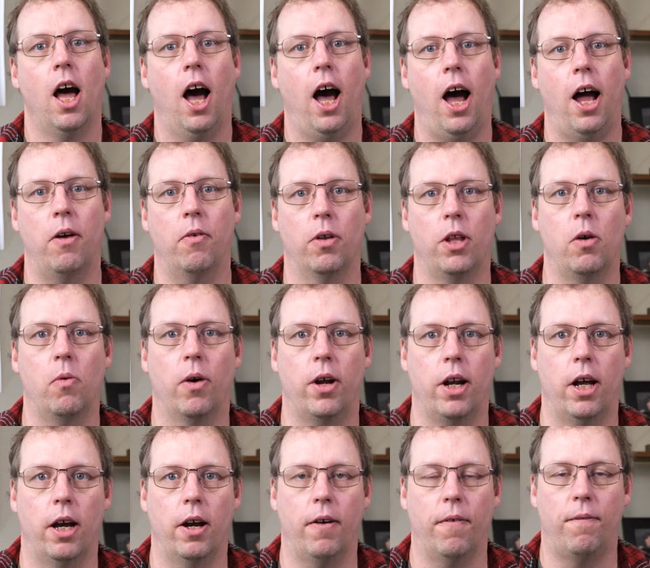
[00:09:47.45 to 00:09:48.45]
I really
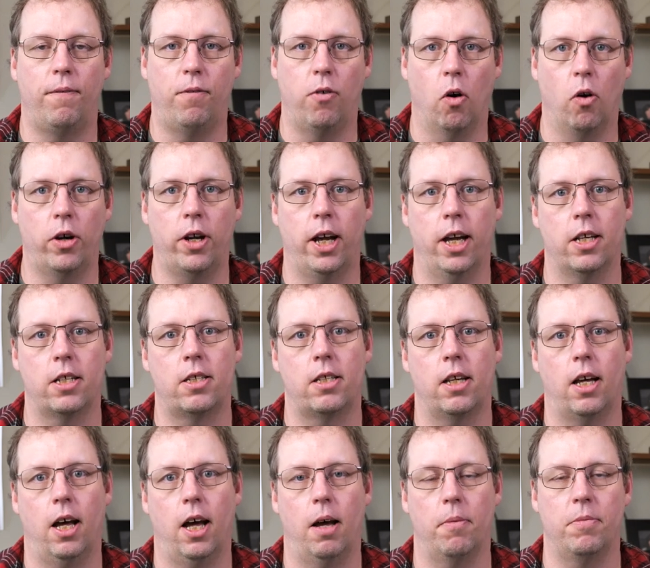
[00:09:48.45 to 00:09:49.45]
want to focus
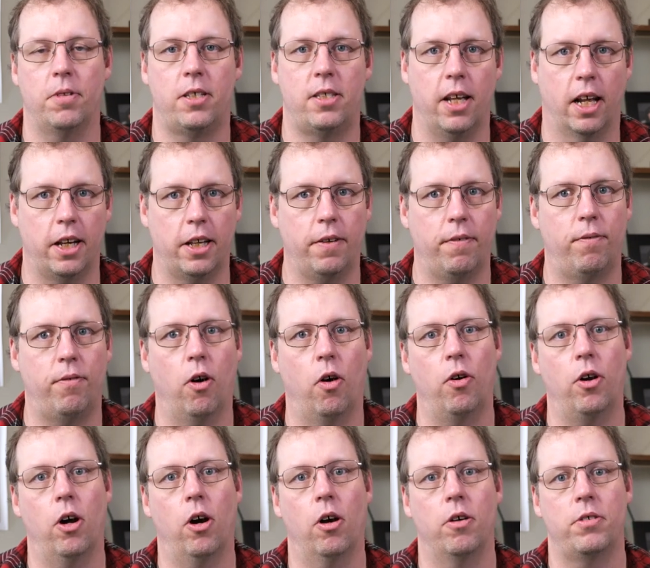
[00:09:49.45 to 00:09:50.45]
selling
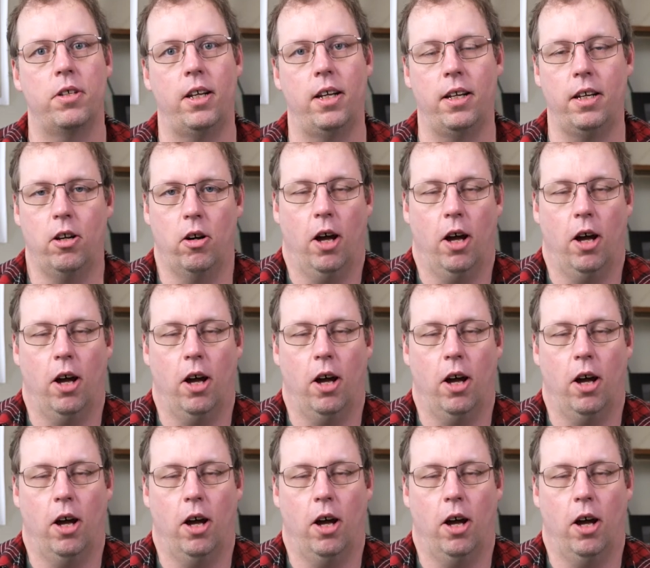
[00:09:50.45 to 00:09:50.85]
photos and